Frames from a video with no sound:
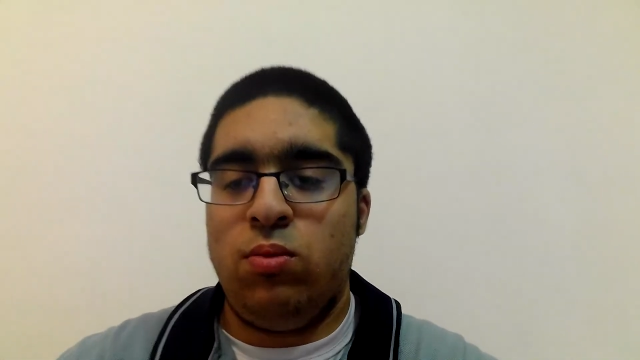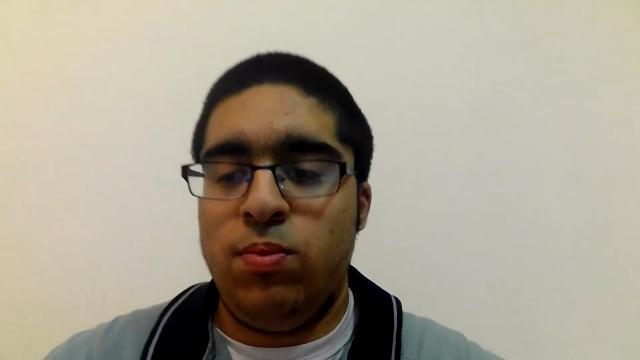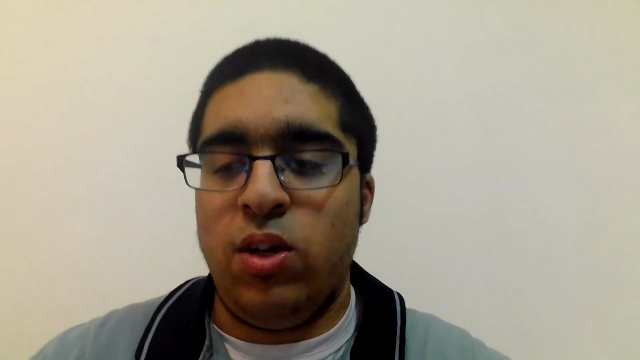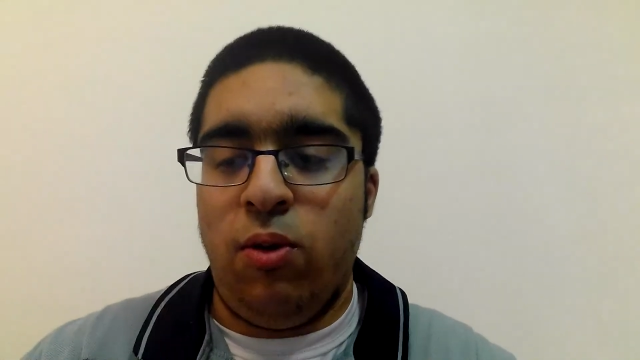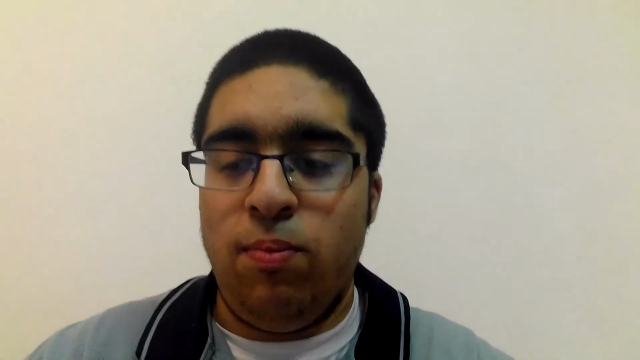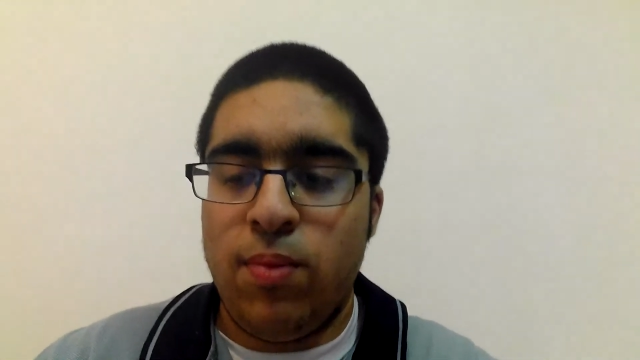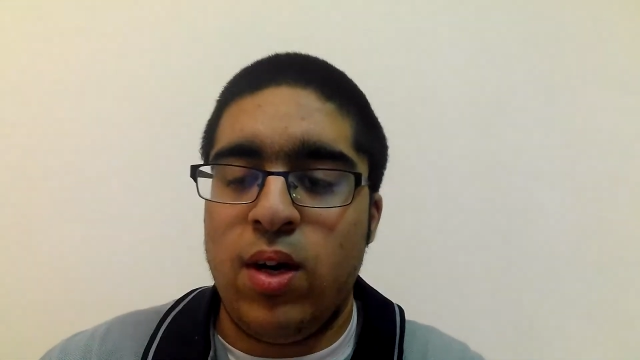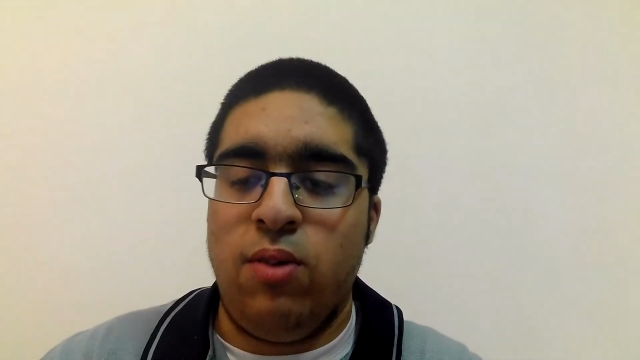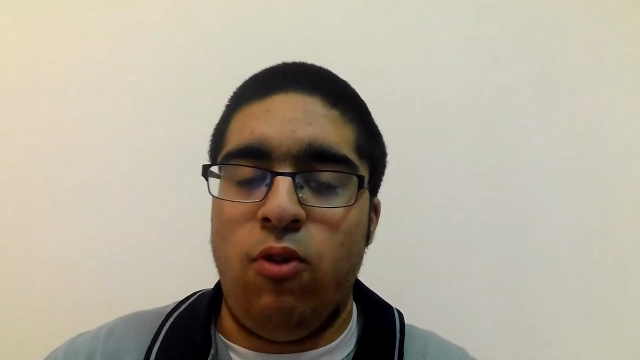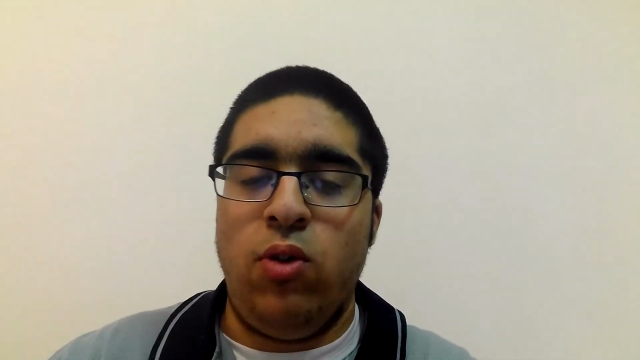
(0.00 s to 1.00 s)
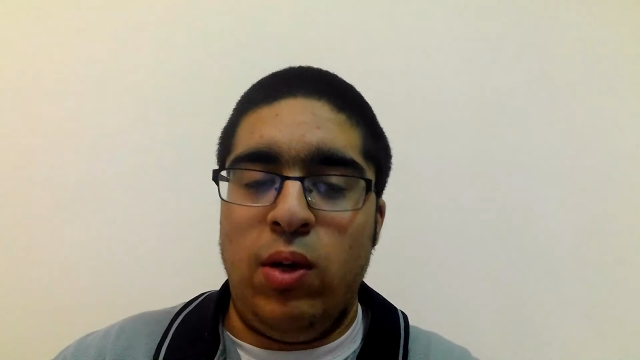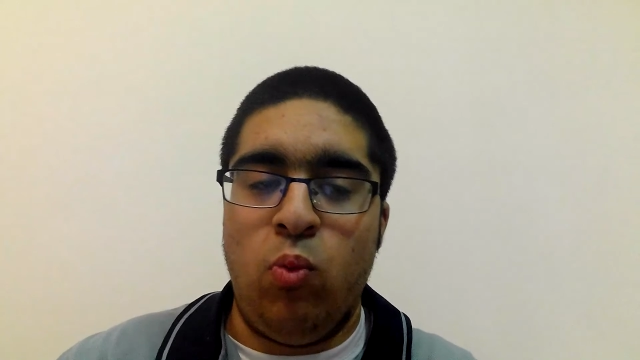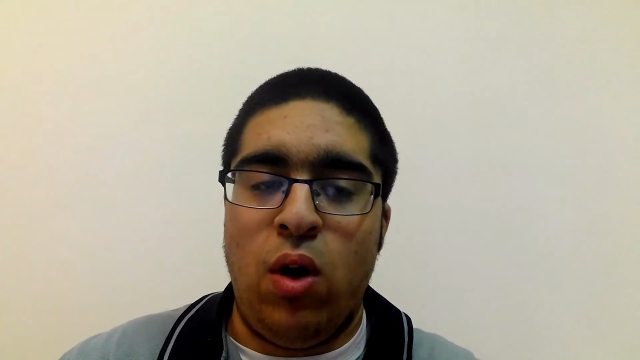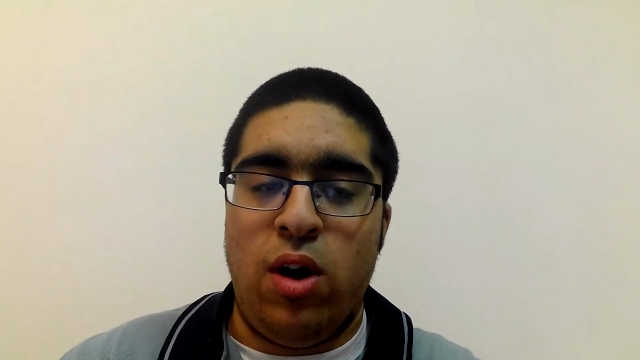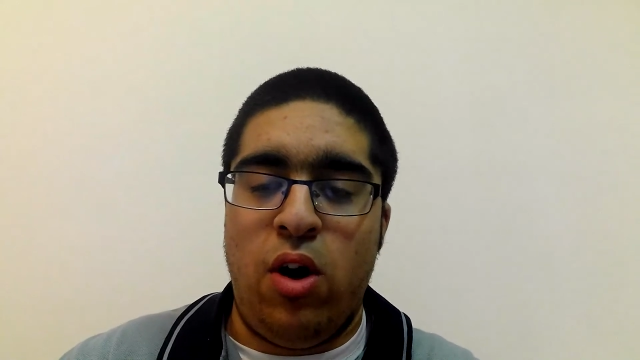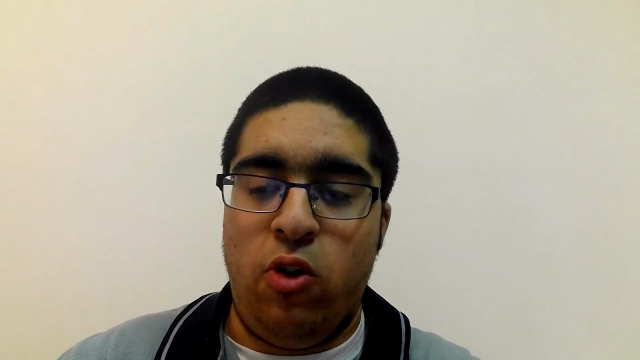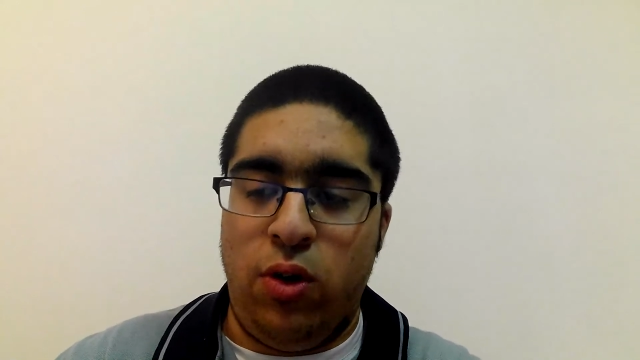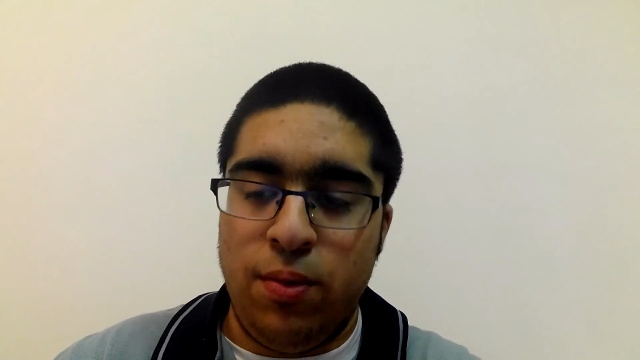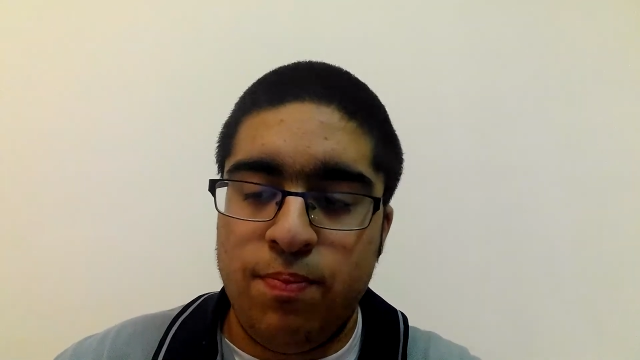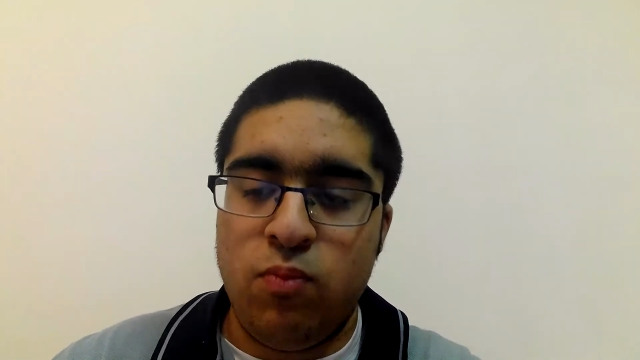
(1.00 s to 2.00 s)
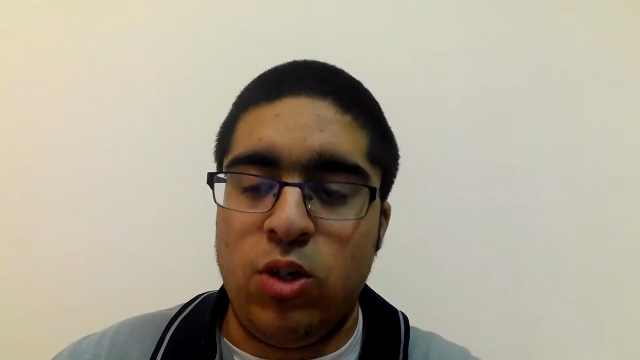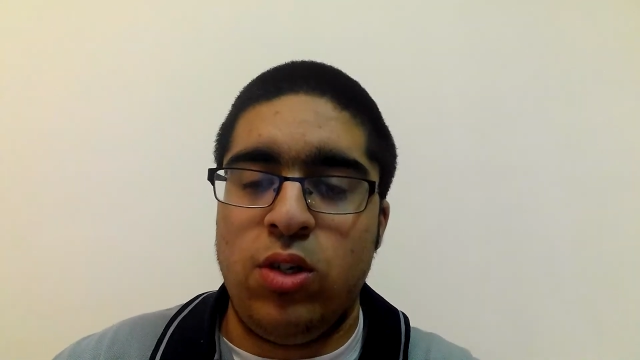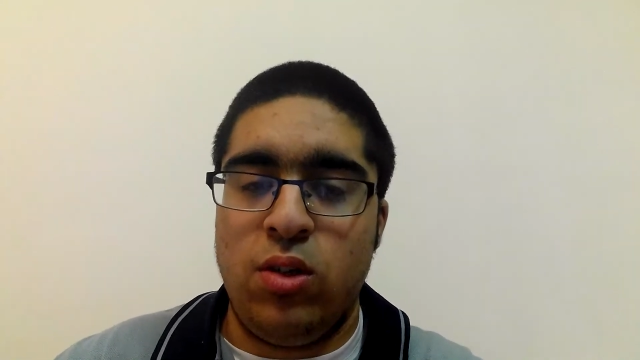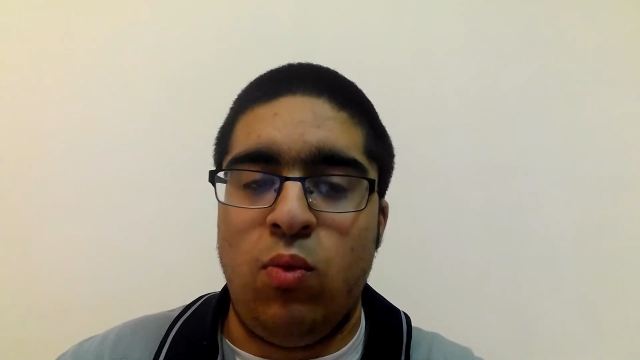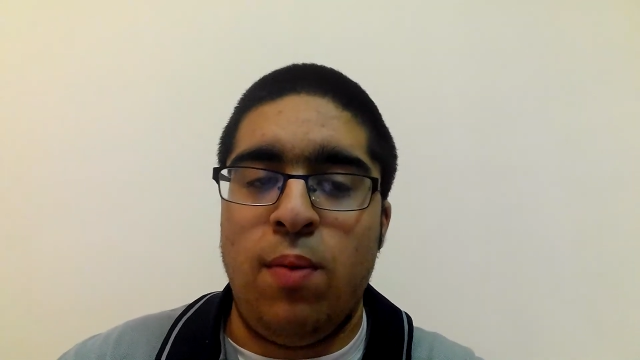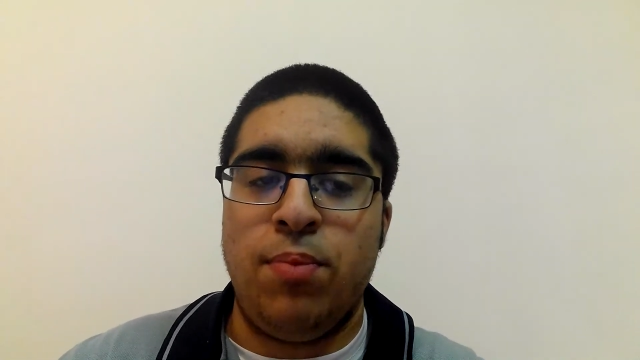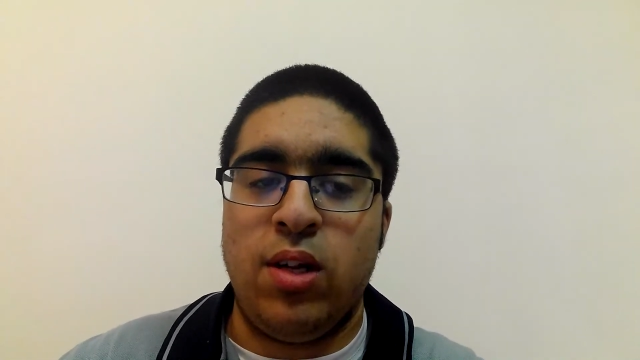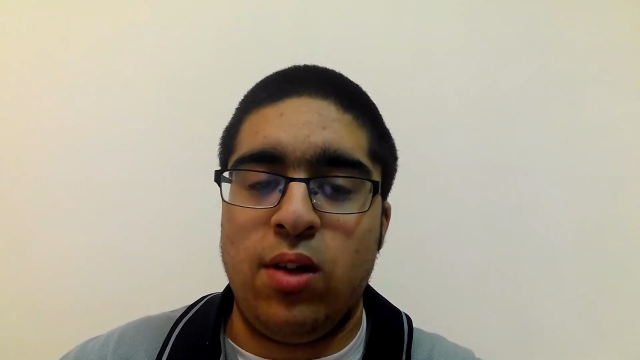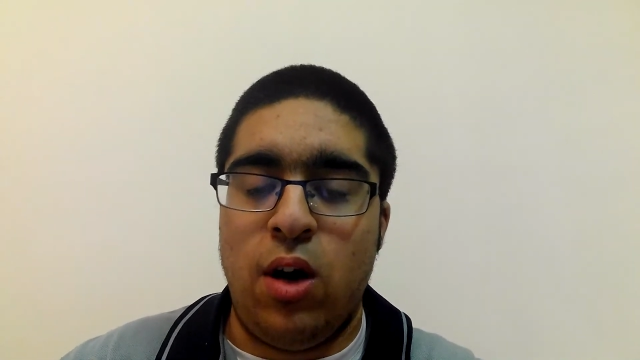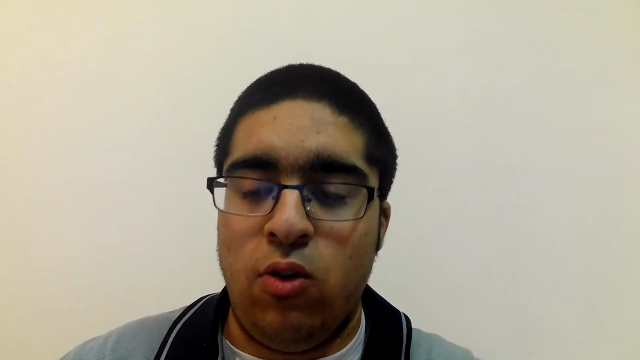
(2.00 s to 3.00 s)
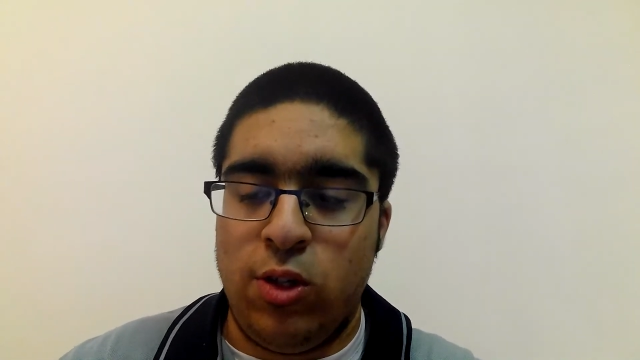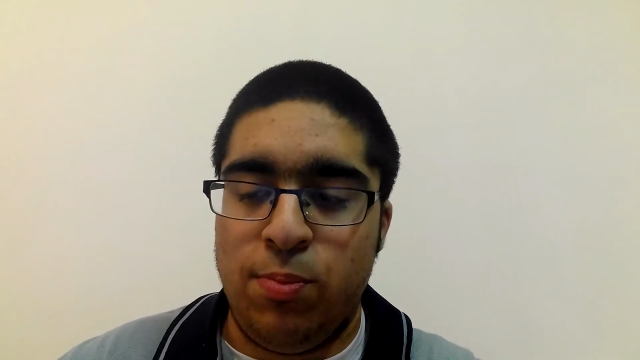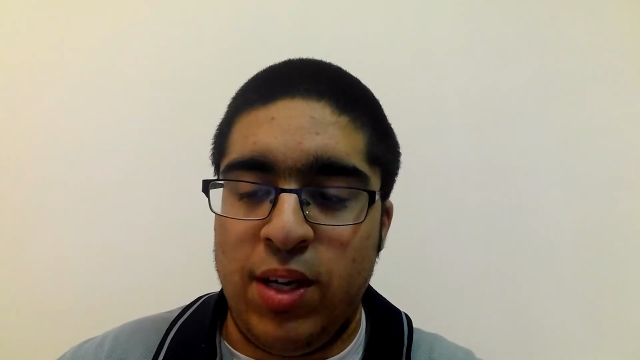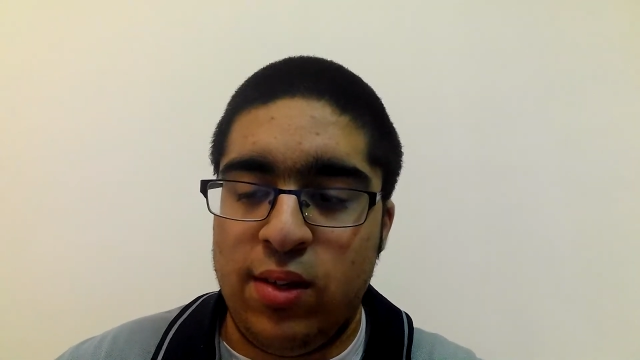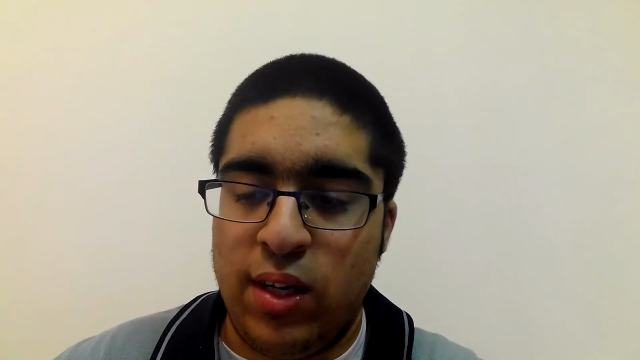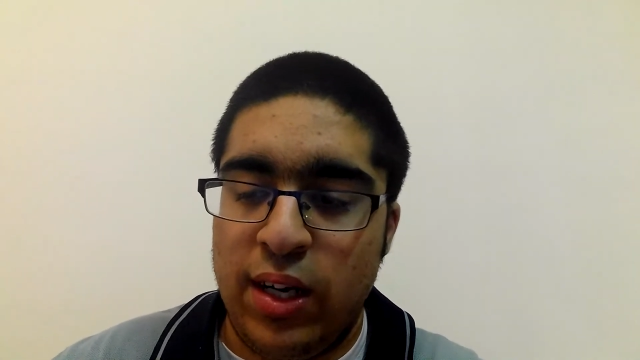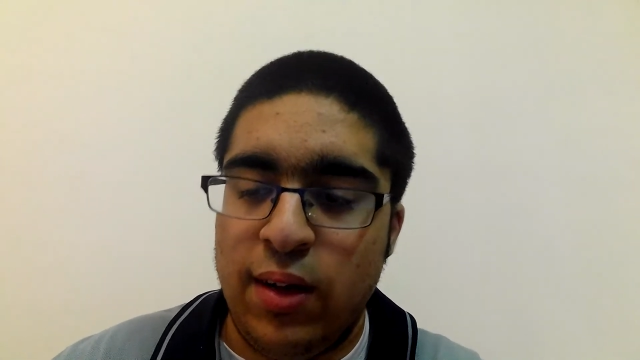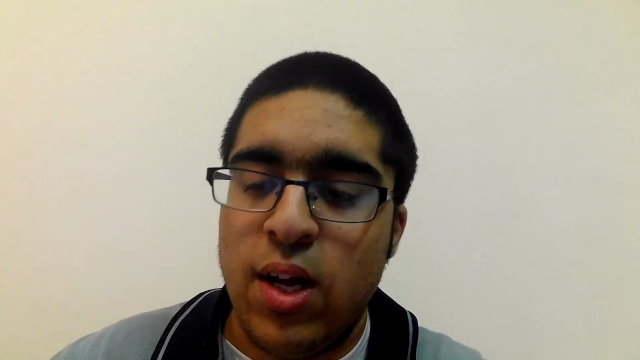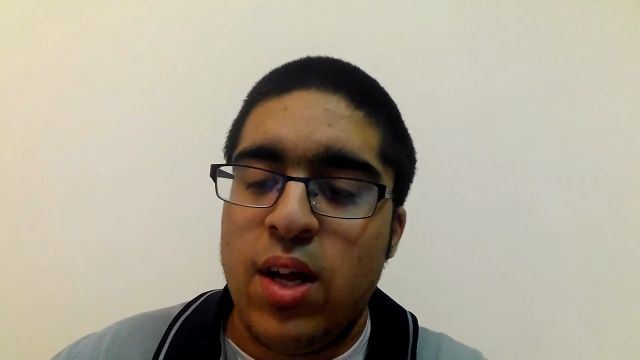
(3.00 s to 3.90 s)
you know, kind of only one ion, which is the 1+ ions basically.